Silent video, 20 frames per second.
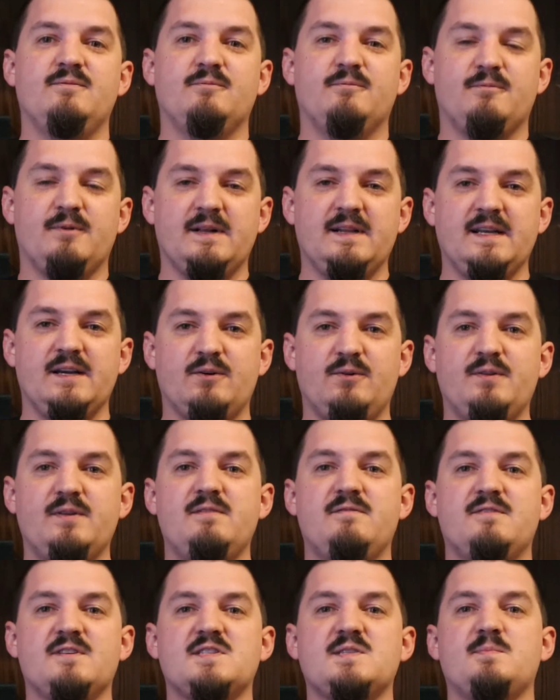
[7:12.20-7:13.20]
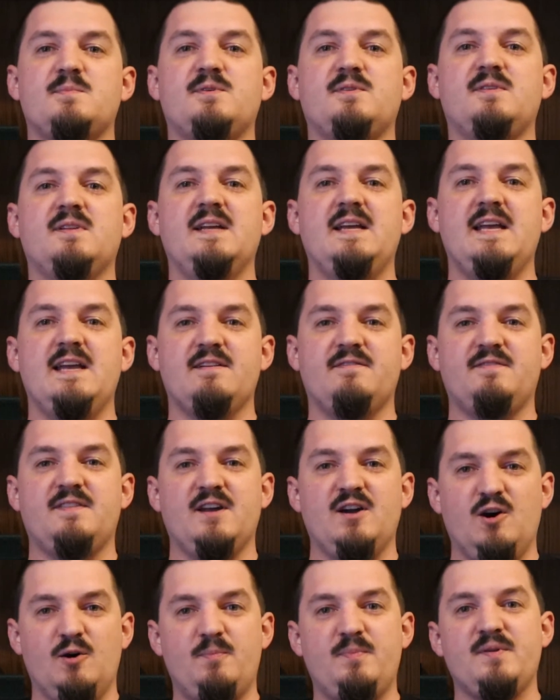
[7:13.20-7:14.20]
really only visible if
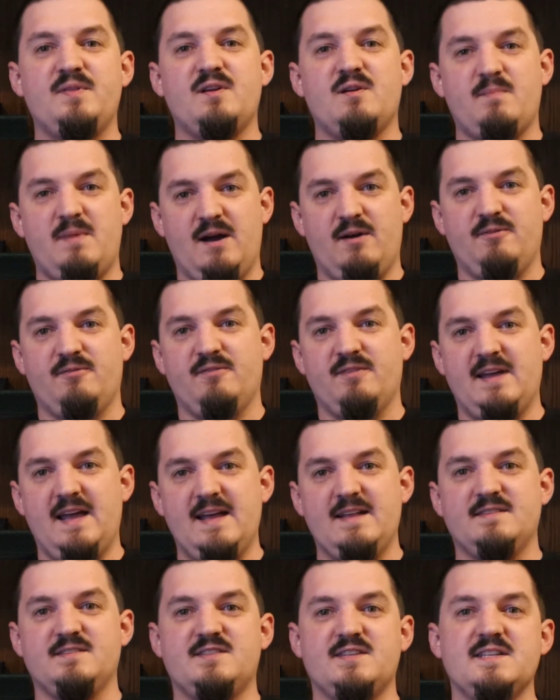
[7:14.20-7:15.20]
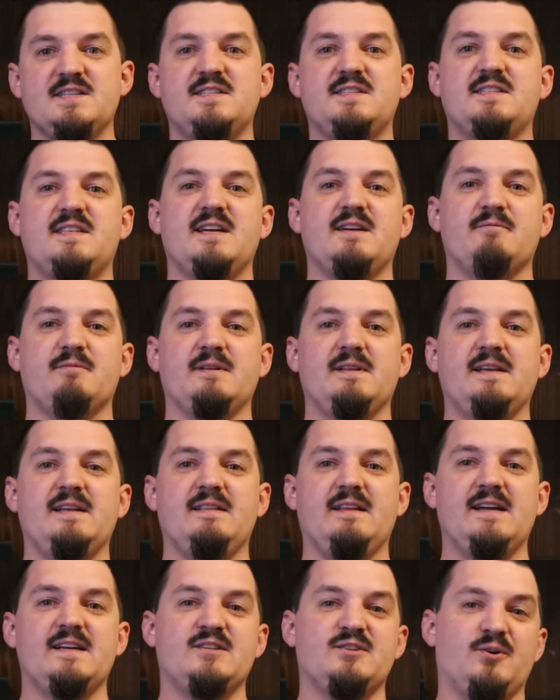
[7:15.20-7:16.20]
they open their mouth, and since they really
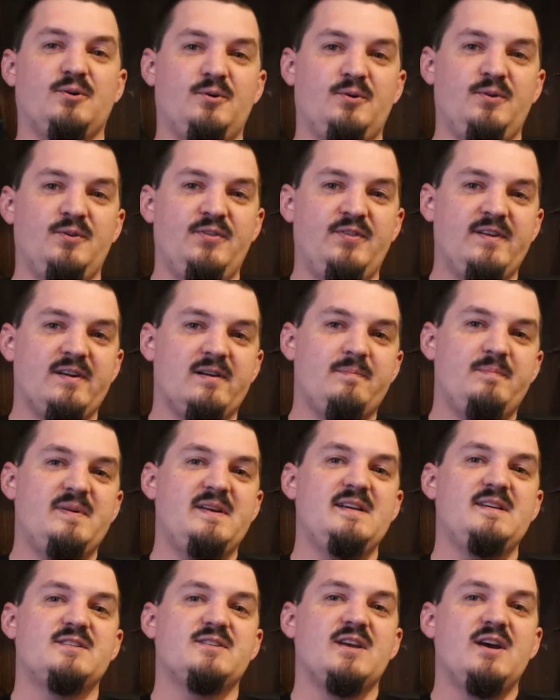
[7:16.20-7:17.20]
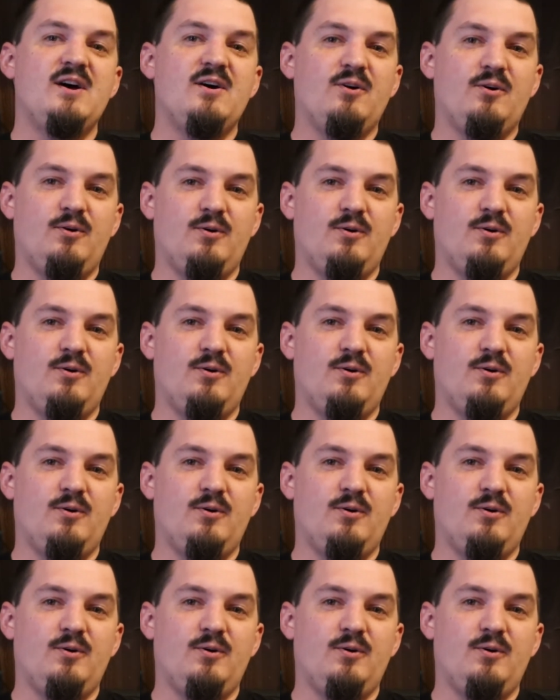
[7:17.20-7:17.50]
like to hold their peace,